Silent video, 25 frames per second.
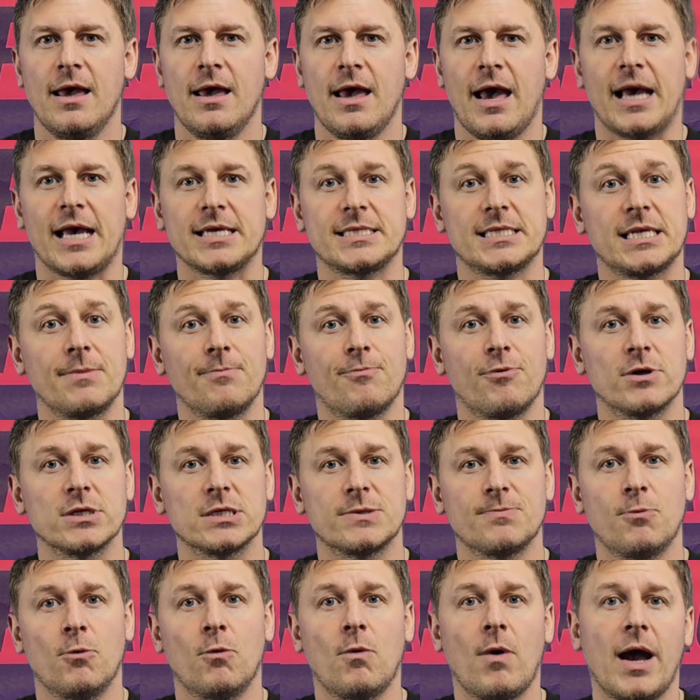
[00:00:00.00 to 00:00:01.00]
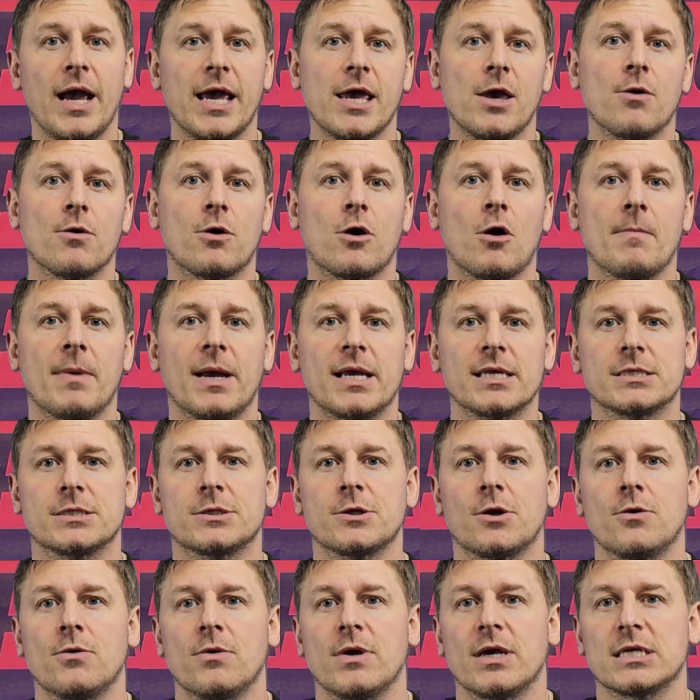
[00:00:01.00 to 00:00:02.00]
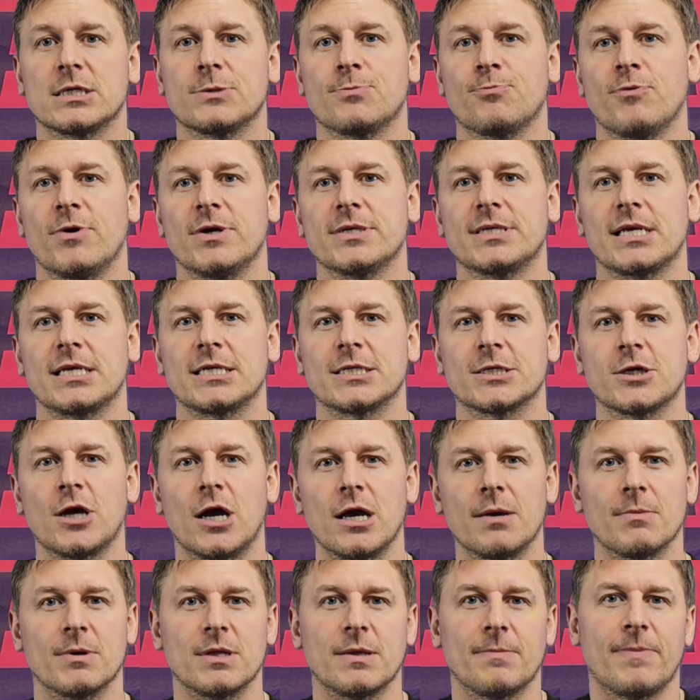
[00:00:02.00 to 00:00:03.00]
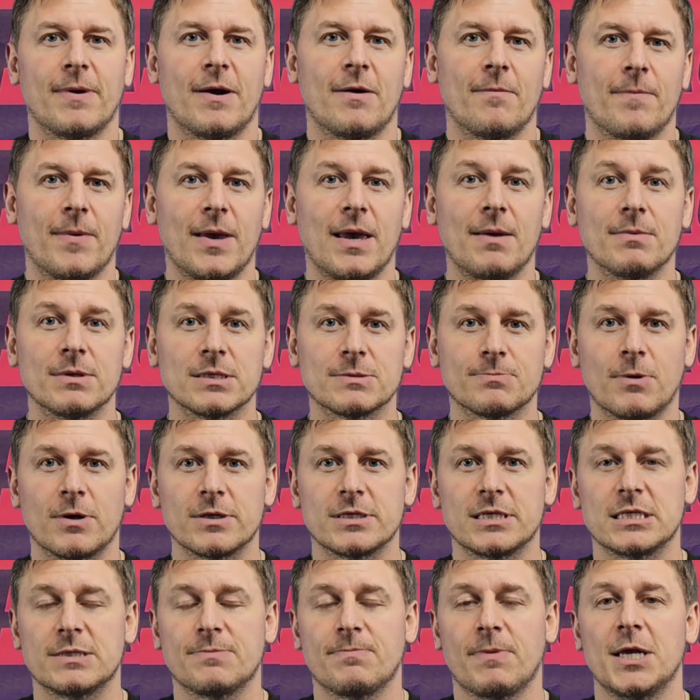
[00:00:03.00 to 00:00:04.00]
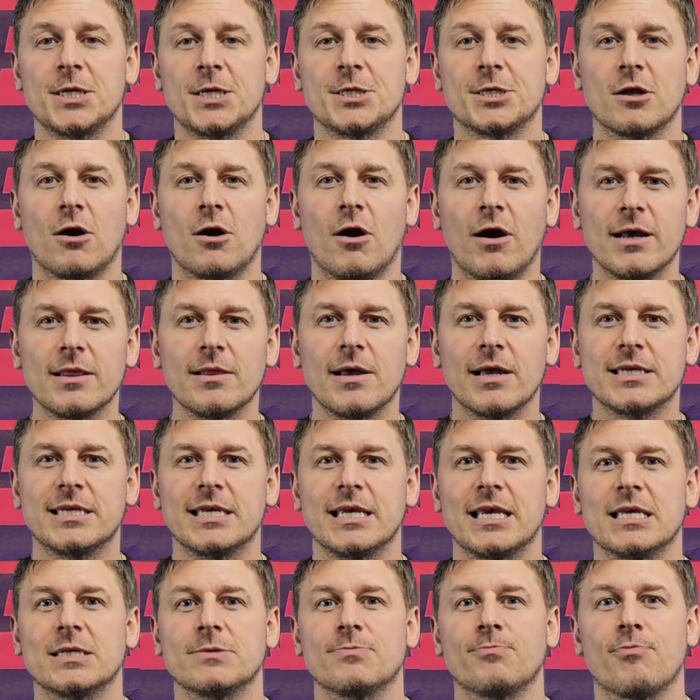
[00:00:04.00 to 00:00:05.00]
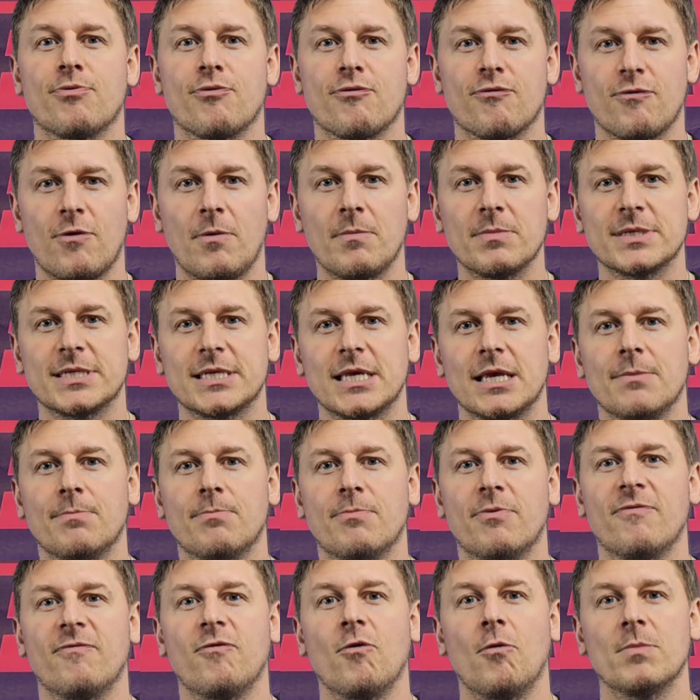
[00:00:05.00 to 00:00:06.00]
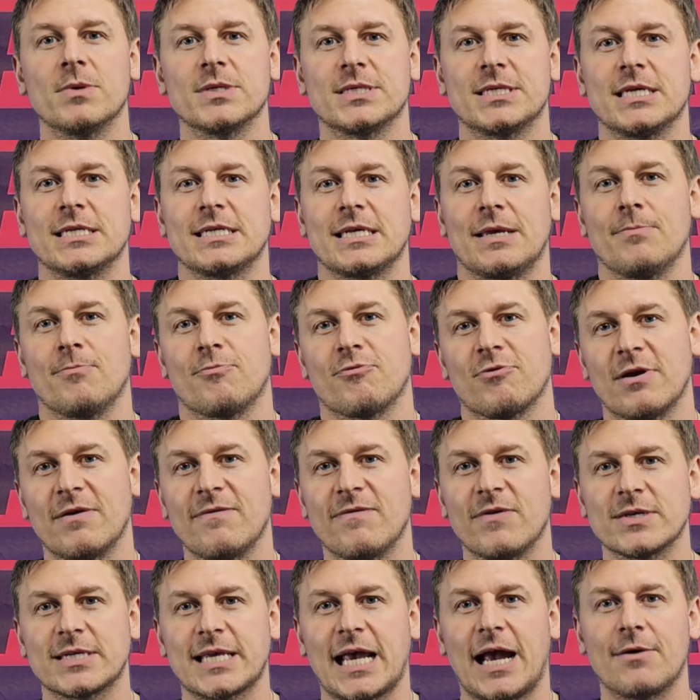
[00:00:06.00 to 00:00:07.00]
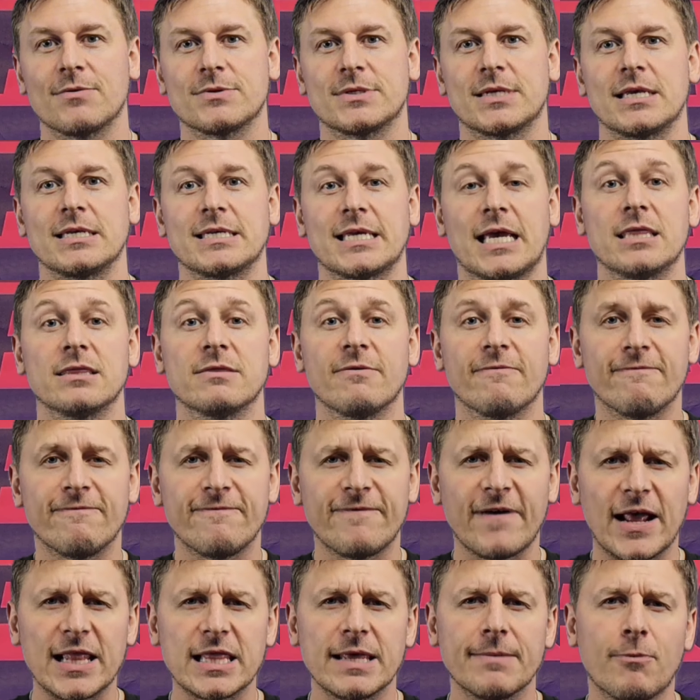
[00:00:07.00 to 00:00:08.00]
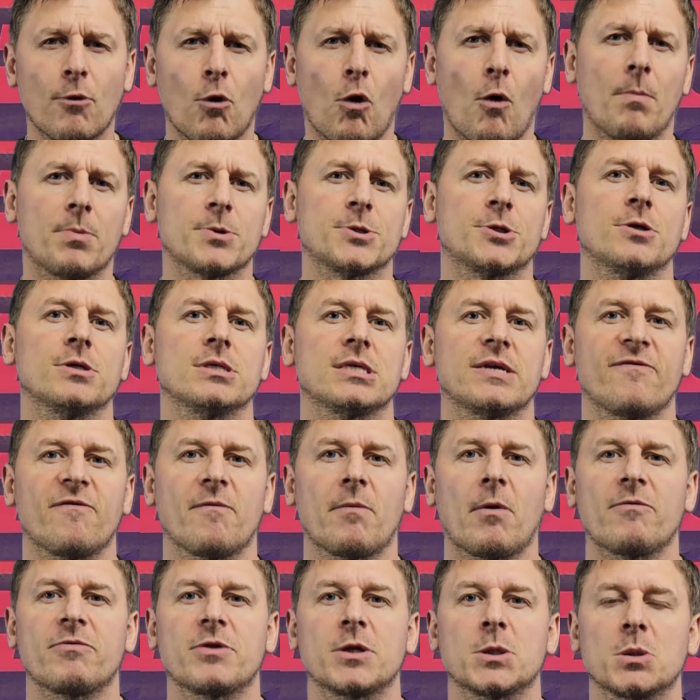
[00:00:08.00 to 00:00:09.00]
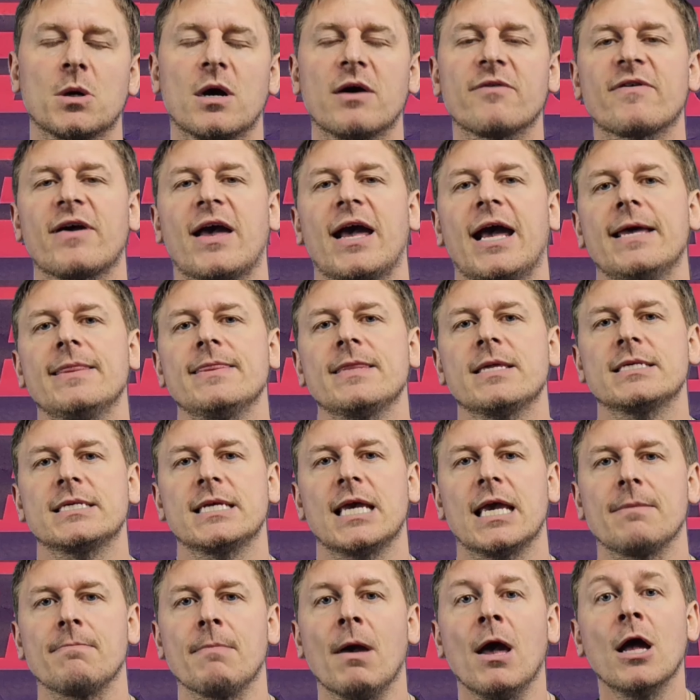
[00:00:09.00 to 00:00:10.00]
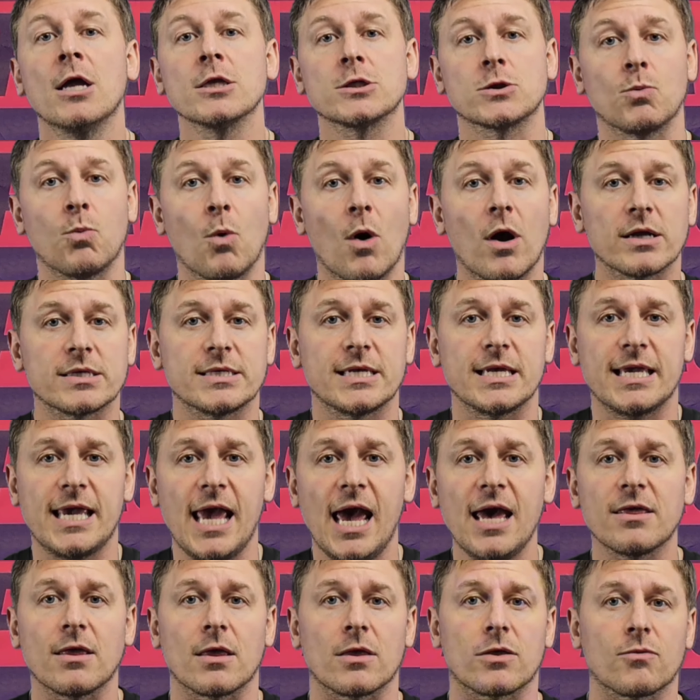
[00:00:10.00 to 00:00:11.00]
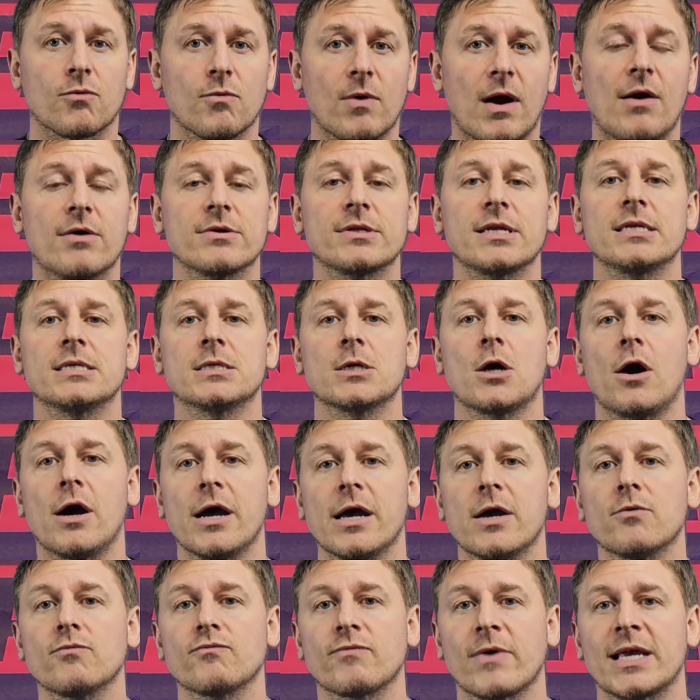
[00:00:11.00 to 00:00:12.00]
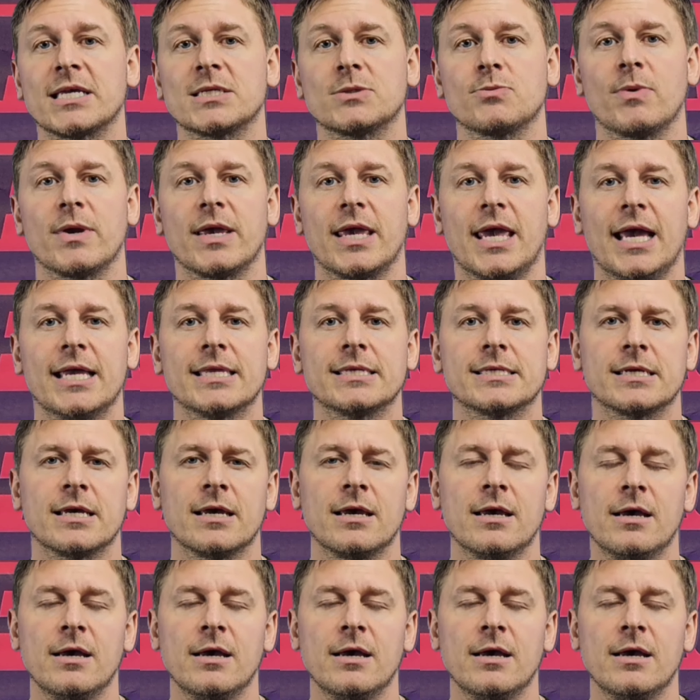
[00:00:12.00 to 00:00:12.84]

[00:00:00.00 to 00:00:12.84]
Haas team principal Ayo Komatsu expressed excitement about Bearman's participation, highlighting his promising performances in previous outings and the valuable opportunity for both the driver and the team to work together throughout an entire race weekend.